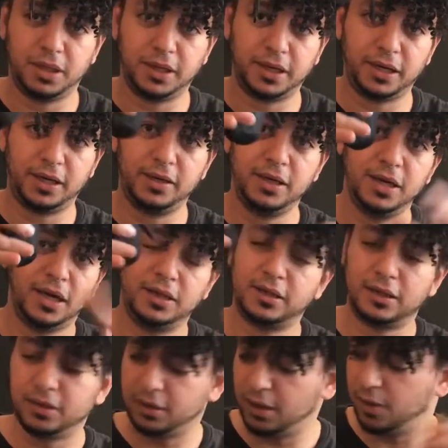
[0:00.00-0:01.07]
it in. It
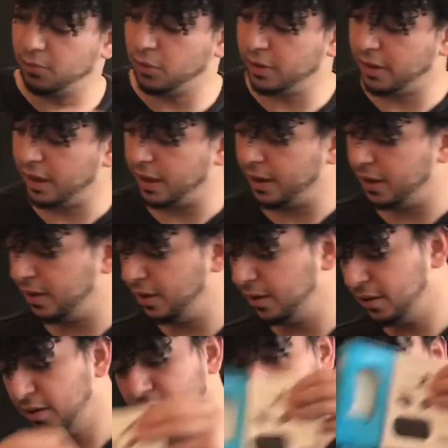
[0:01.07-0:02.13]
doesn't come with a
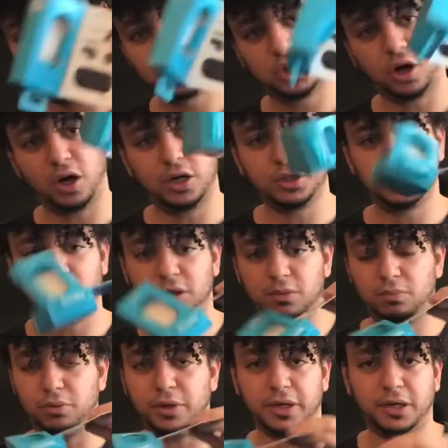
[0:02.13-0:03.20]
charger
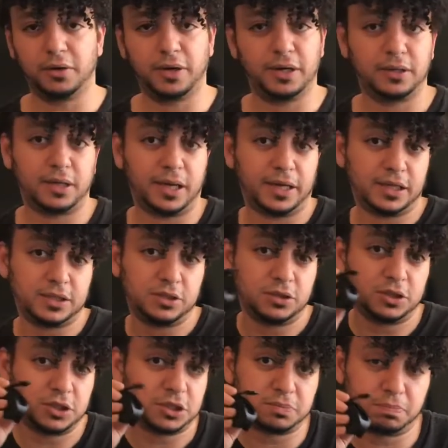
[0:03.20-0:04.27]
brick or anything. I guess you
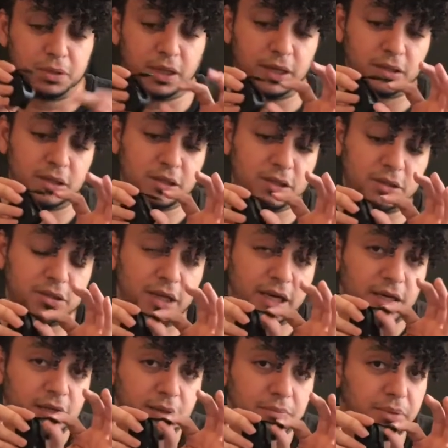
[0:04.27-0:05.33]
can just plug this into
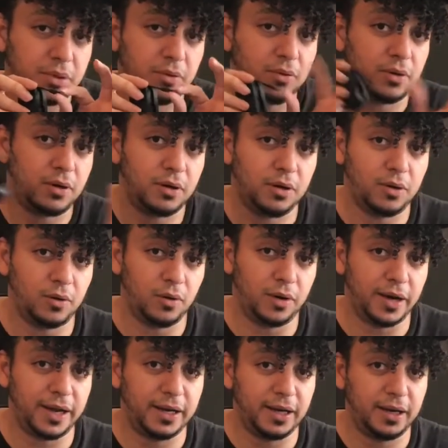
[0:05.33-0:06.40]
any computer
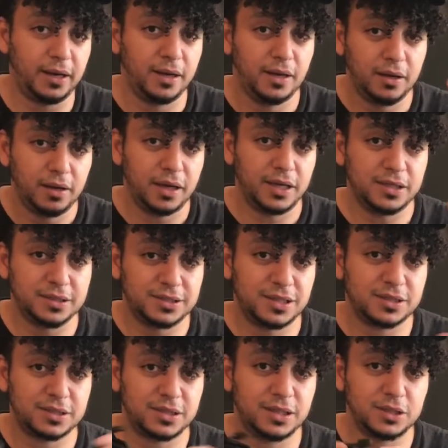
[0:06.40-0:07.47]
or any
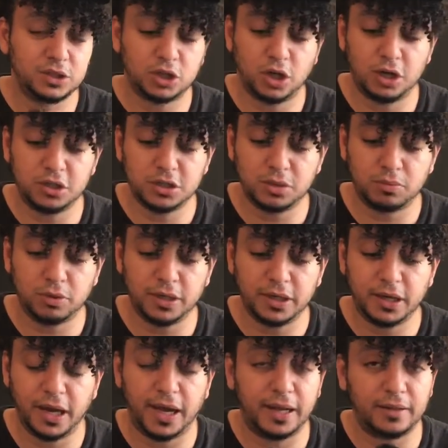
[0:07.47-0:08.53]
existing charger
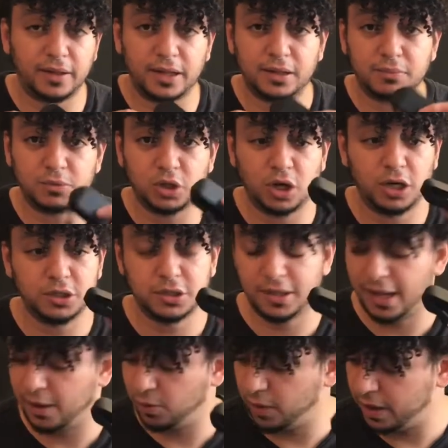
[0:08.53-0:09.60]
brick and let them charge
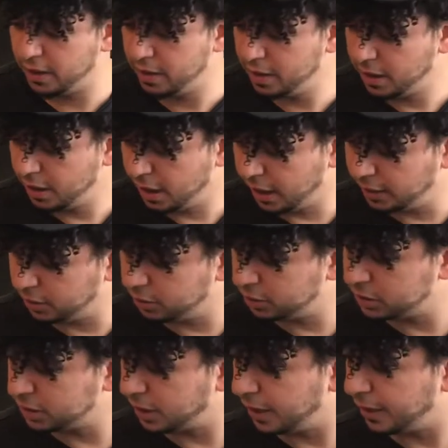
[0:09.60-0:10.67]
that way. And it
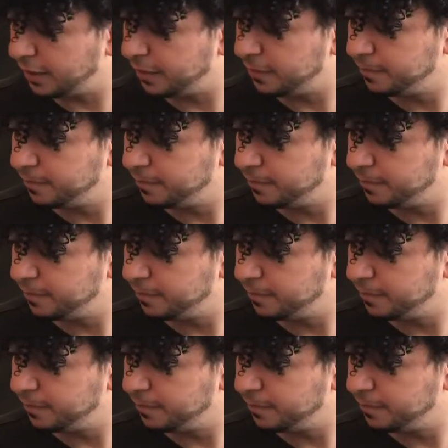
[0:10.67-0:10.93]
looks like